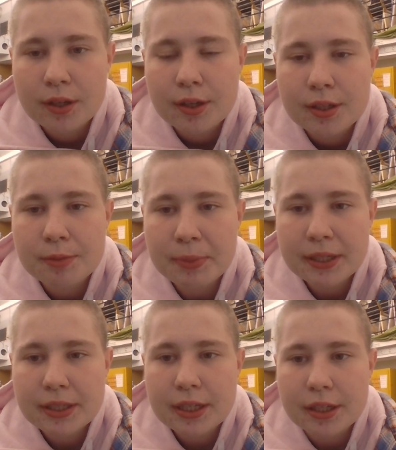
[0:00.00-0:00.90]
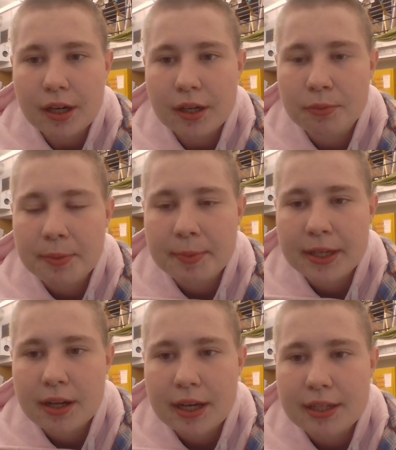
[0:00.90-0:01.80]
depicting young
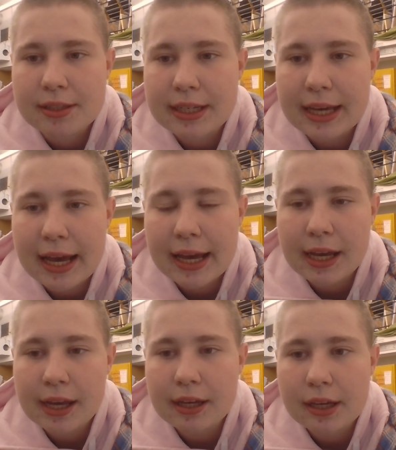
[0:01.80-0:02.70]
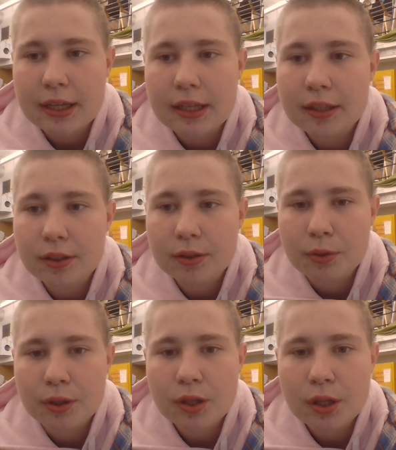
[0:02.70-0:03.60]
women as decaying, ill,
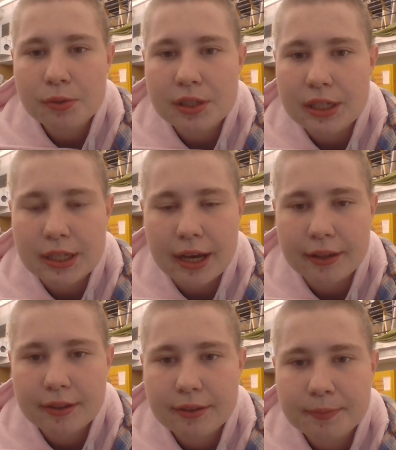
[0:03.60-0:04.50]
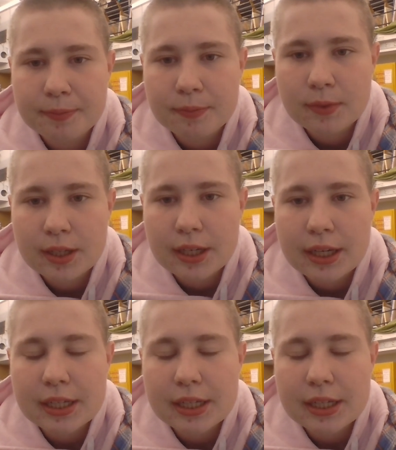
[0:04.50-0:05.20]
or close to death. His